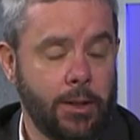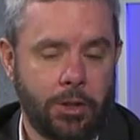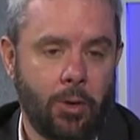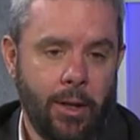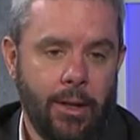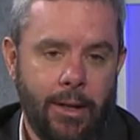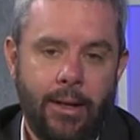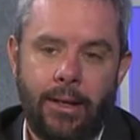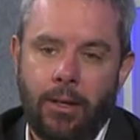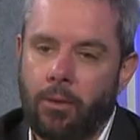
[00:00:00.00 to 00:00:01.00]
So,
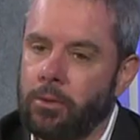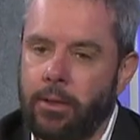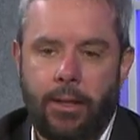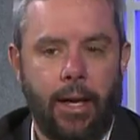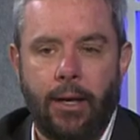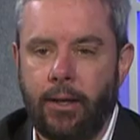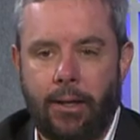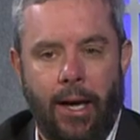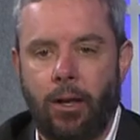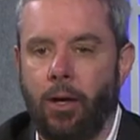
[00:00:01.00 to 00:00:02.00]
you know, getting a
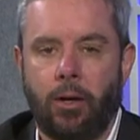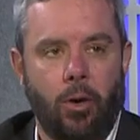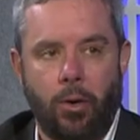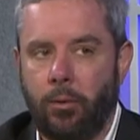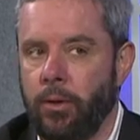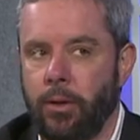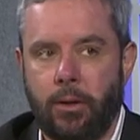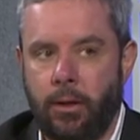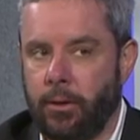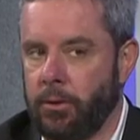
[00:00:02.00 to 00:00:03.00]
dialogue going with
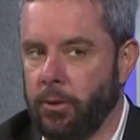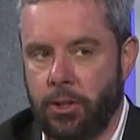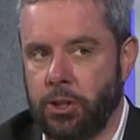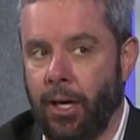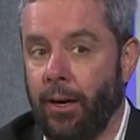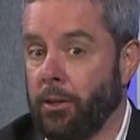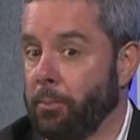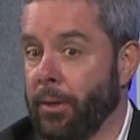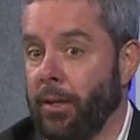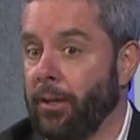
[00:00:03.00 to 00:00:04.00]
your child,
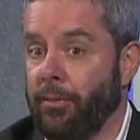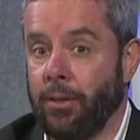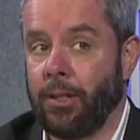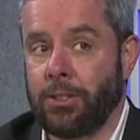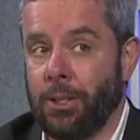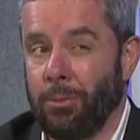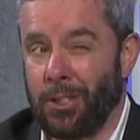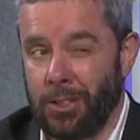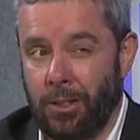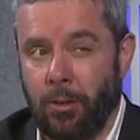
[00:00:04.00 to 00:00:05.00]
particularly if you think
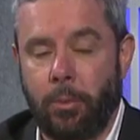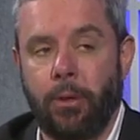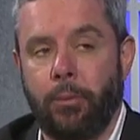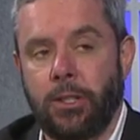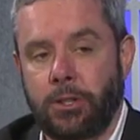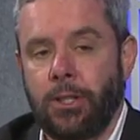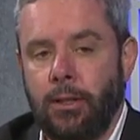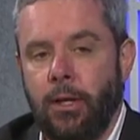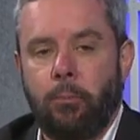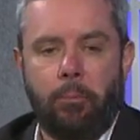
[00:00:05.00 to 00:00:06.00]
something's a little bit amiss,
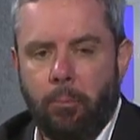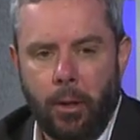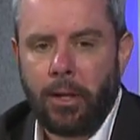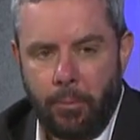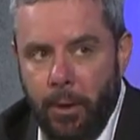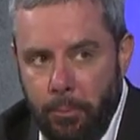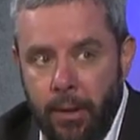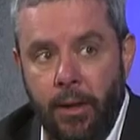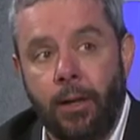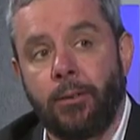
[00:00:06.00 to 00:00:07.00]
bullying might be
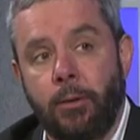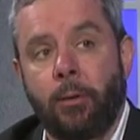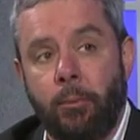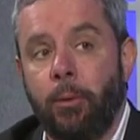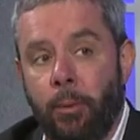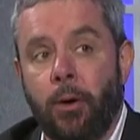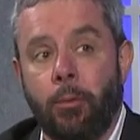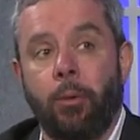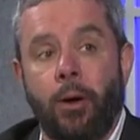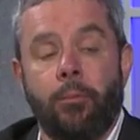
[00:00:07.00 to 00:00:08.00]
there. It might be part of
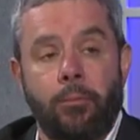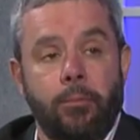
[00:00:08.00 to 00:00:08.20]
the problem.